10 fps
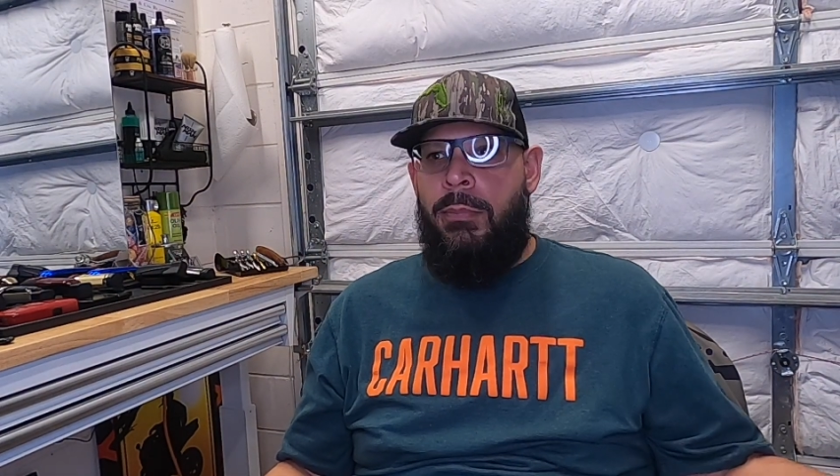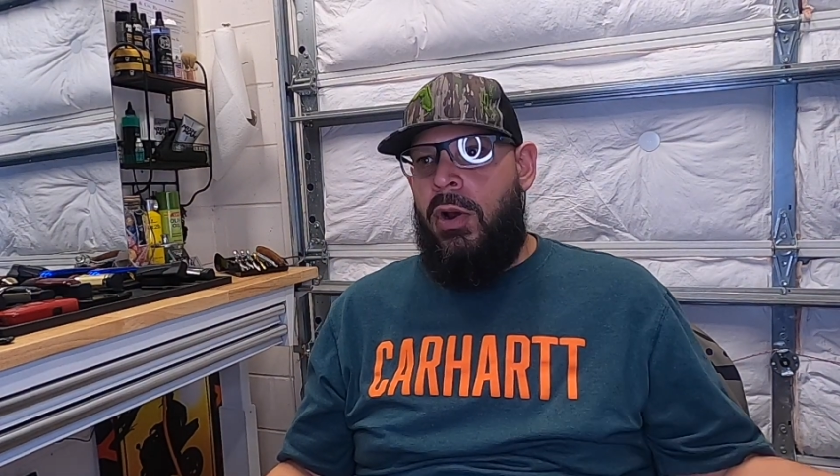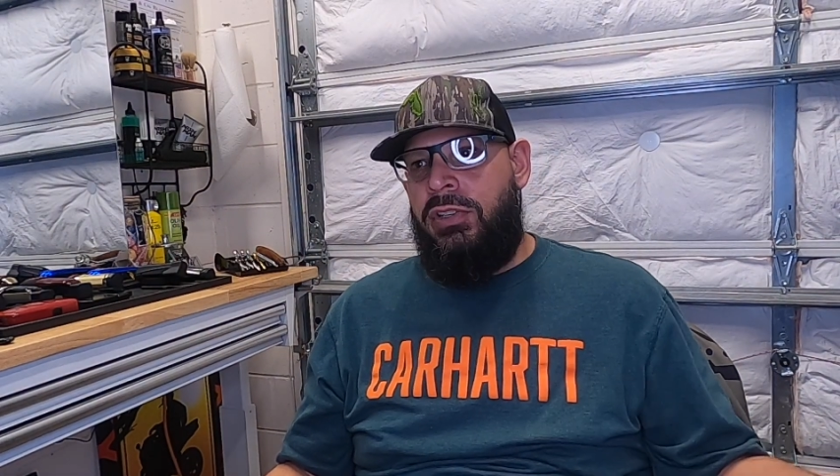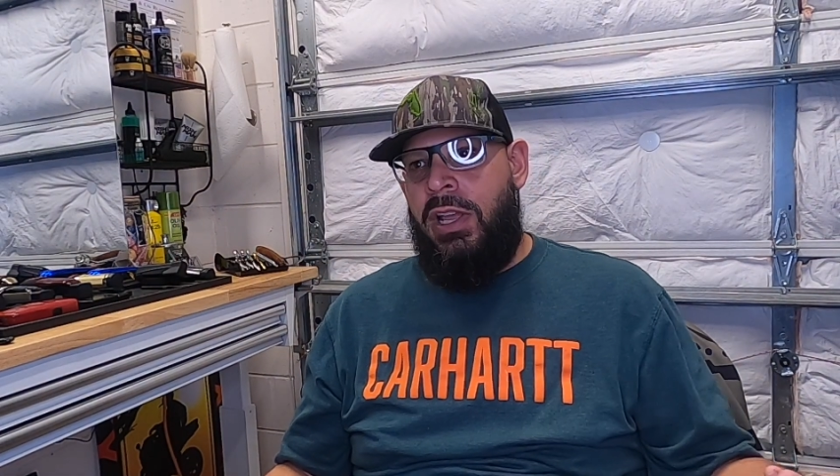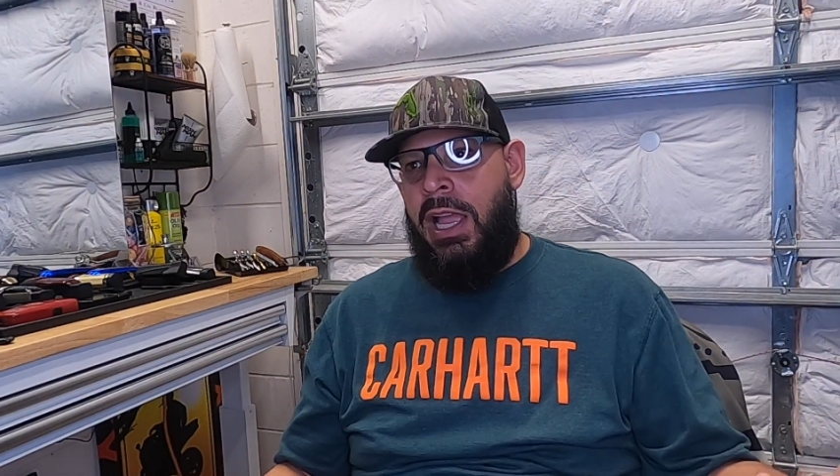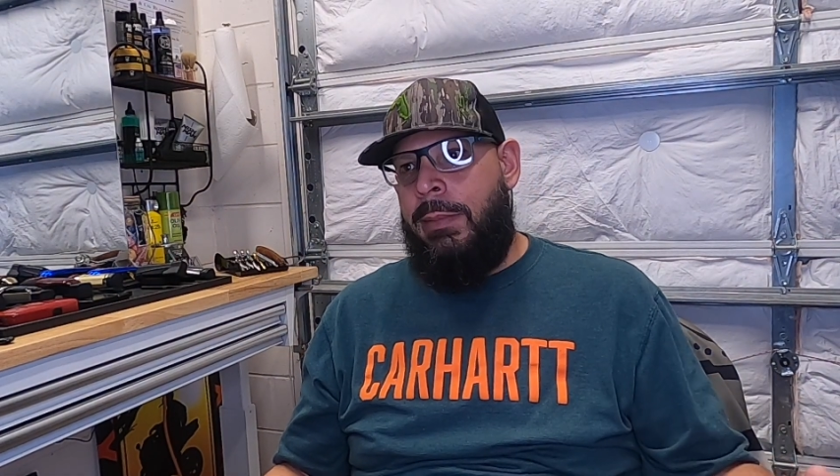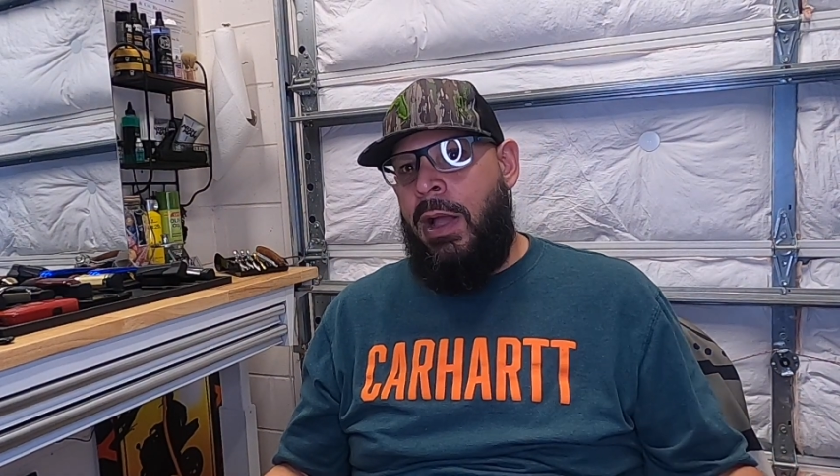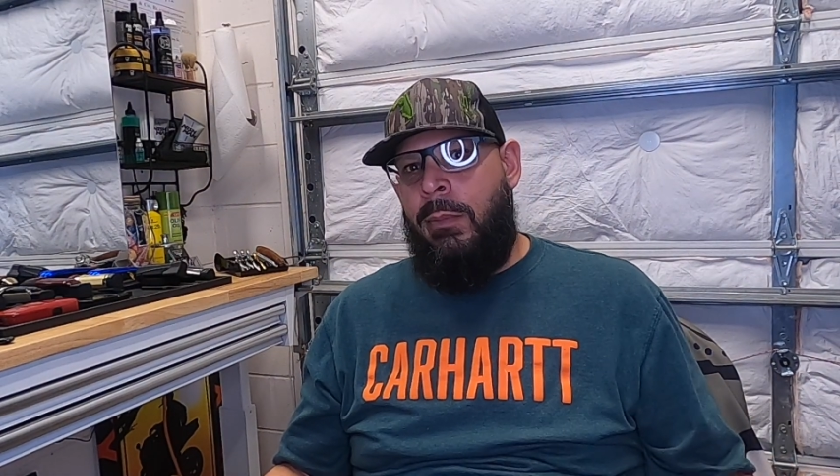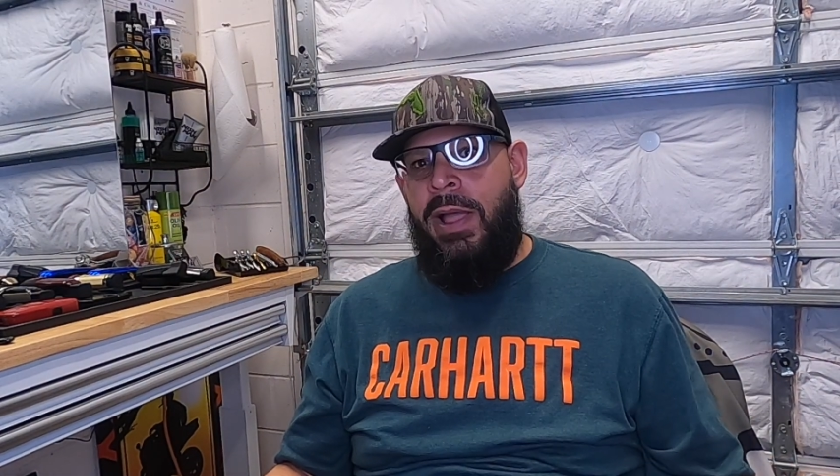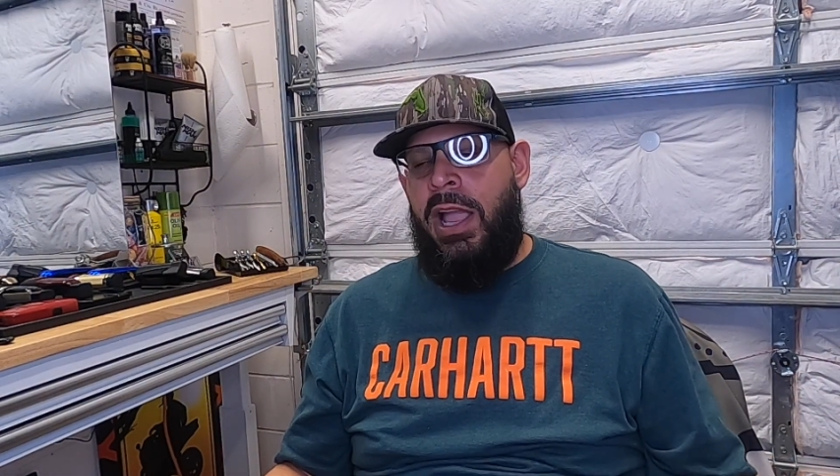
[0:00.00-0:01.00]
part-time
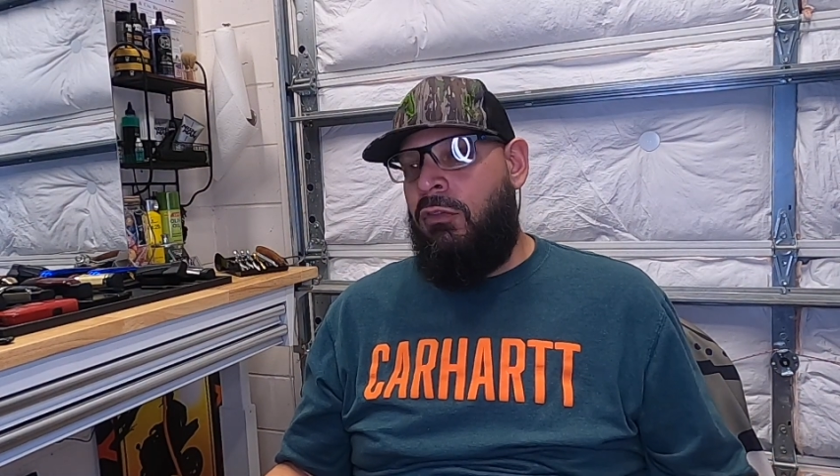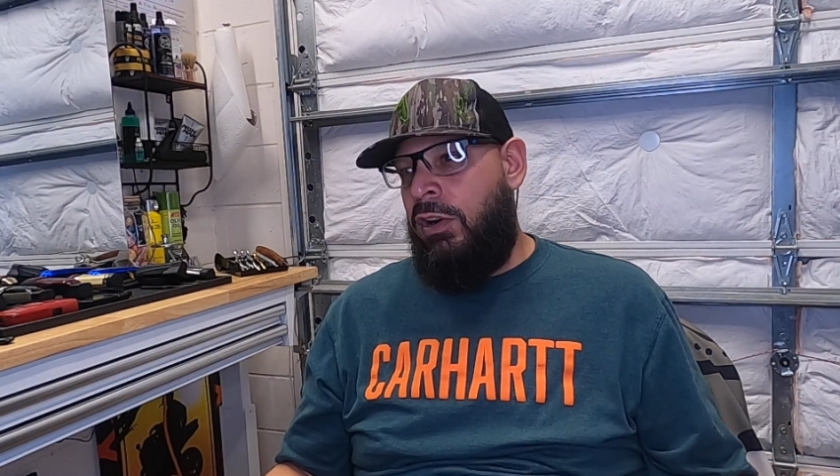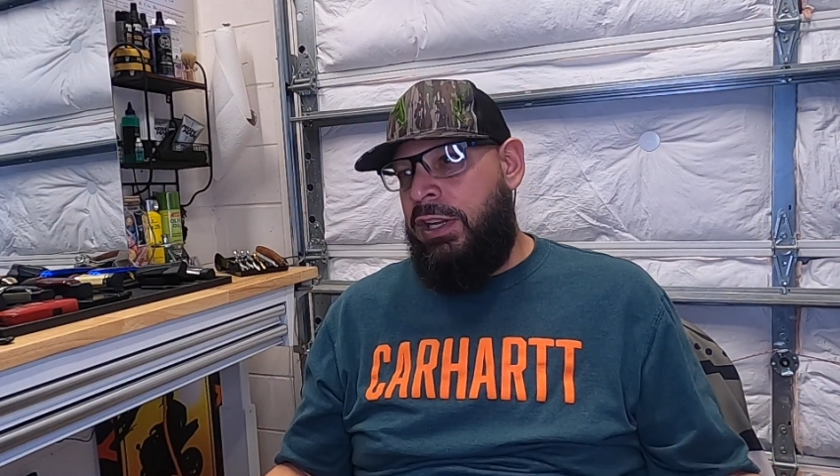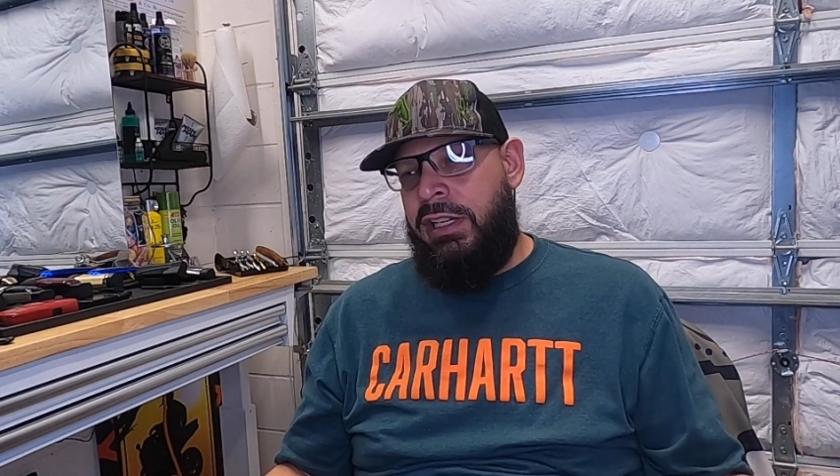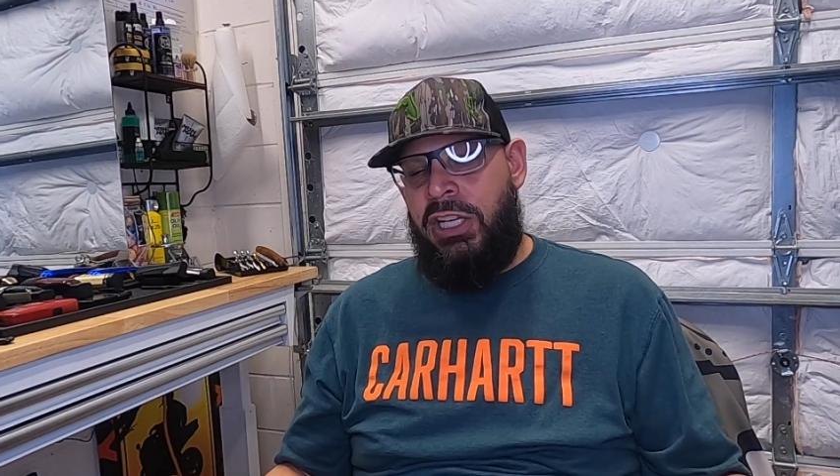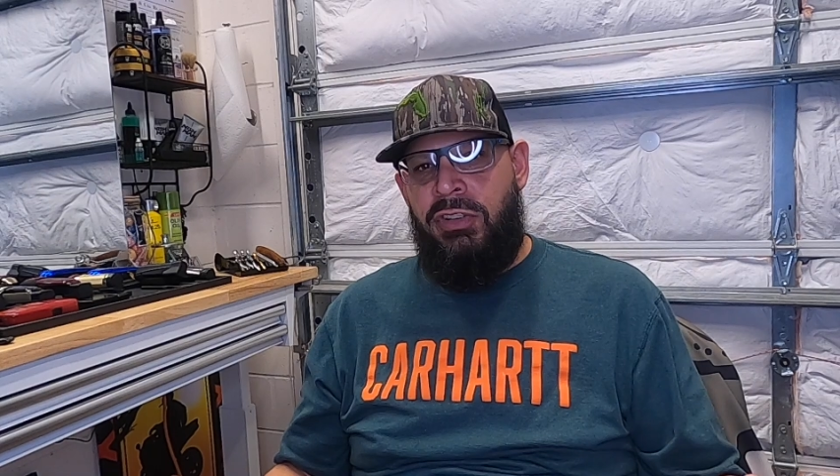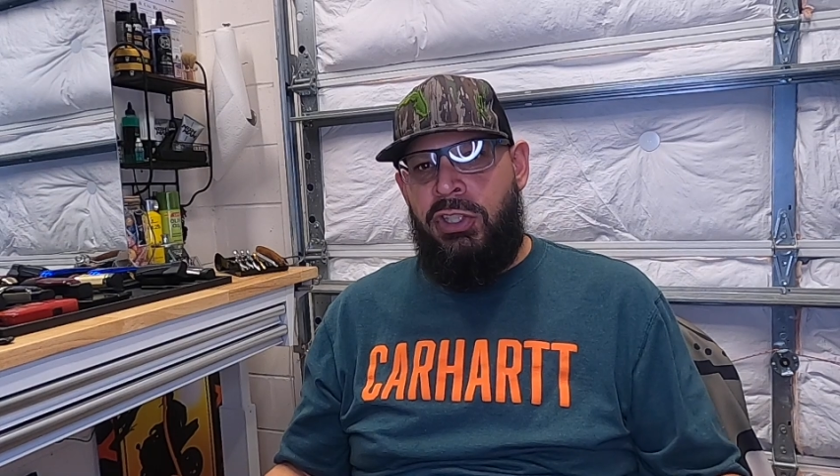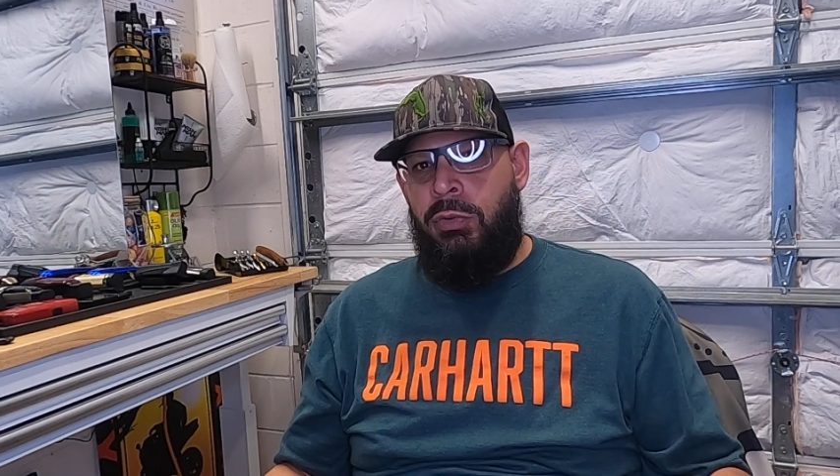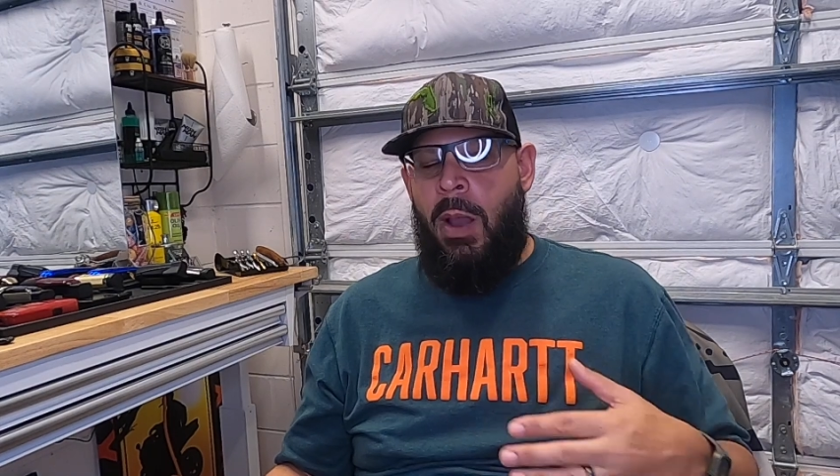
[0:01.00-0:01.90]
out back, run the electric too.